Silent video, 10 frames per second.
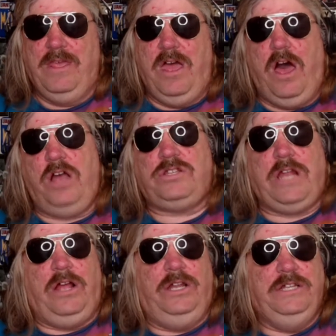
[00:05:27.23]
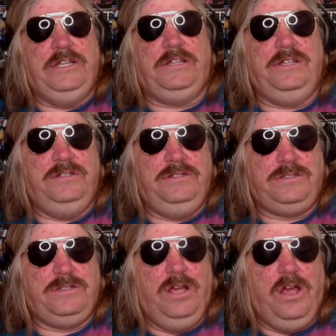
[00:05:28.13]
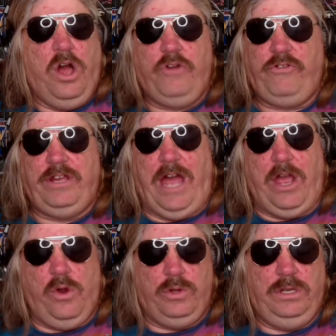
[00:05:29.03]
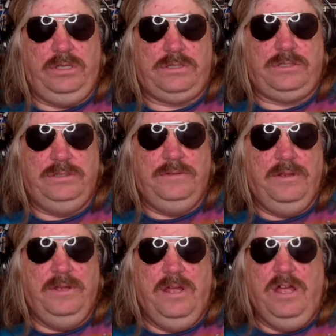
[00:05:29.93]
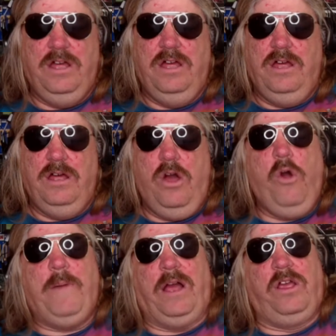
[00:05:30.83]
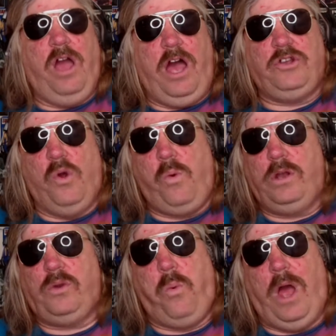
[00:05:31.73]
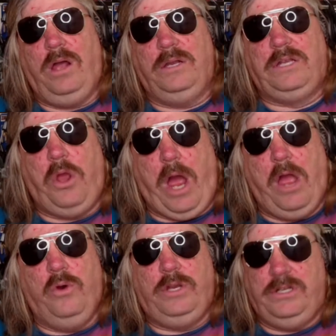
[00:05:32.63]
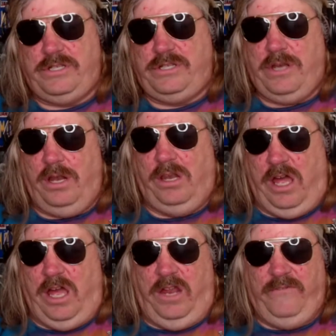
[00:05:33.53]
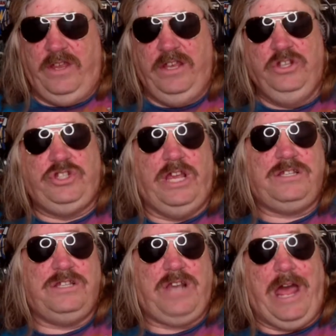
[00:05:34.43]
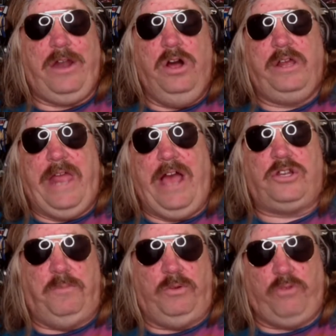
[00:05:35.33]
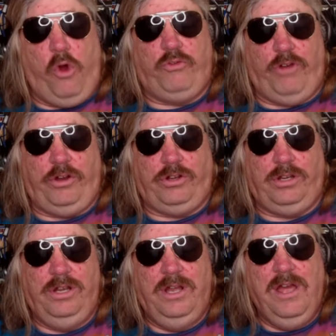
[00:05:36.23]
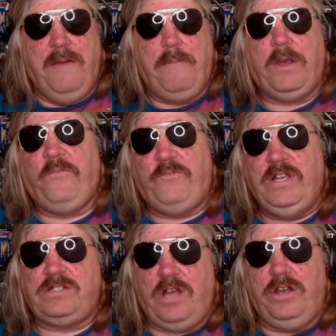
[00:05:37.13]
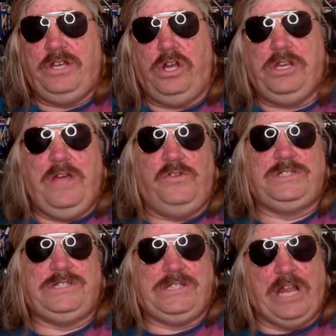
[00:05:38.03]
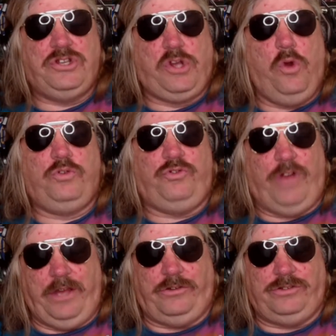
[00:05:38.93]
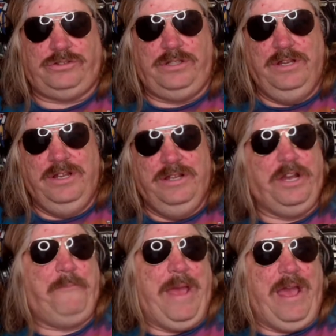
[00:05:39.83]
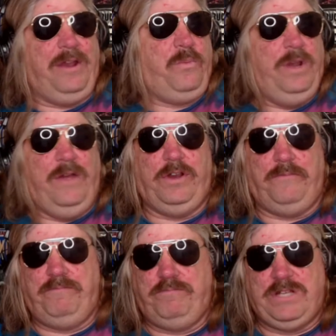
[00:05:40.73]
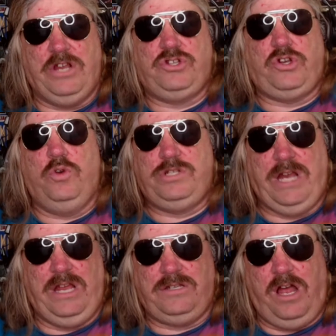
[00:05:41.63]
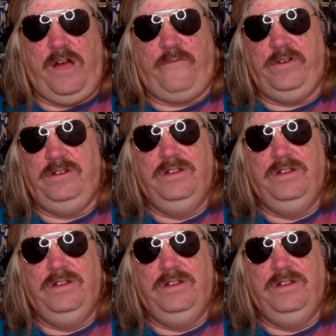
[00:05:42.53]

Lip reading: hostile Indians, hungry coyotes. Oh my God, no wonder Wile E. Coyote is still alive. He chases that uncatchable roadrunner, but he feasts on daredevil stagecoach riders that panic whenever the stagecoach takes off and